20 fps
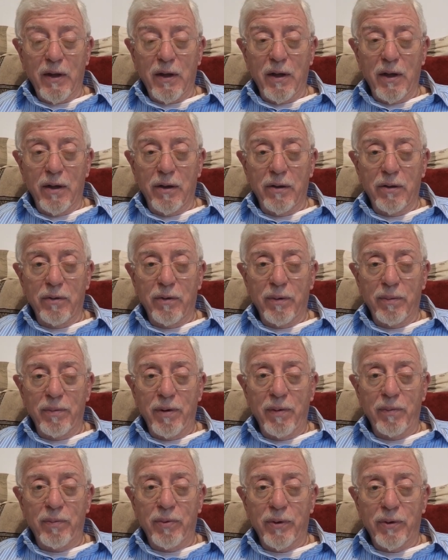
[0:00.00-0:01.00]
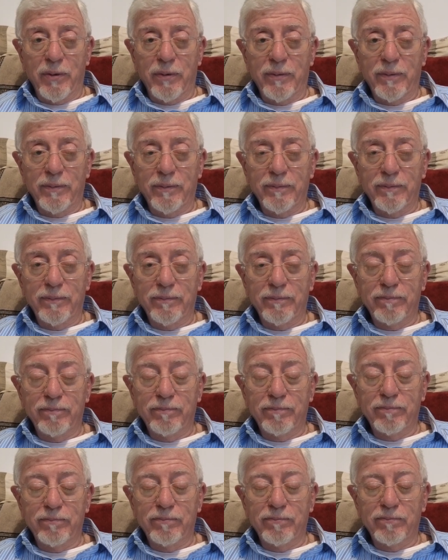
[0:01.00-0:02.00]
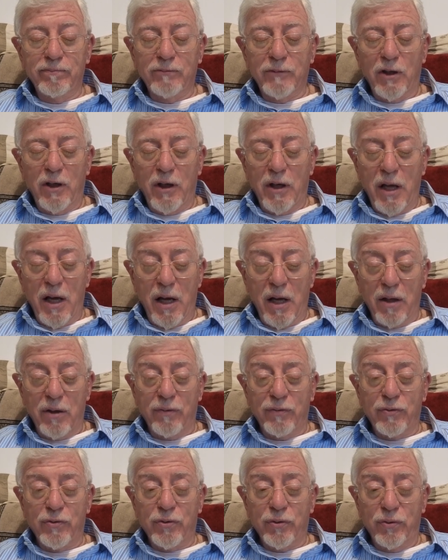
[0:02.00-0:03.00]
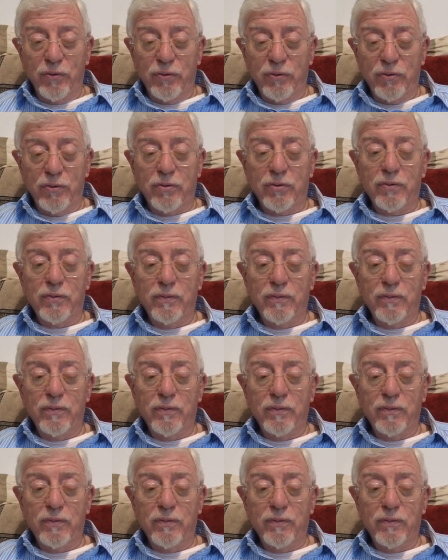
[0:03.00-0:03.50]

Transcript: And remember, a lot of Jews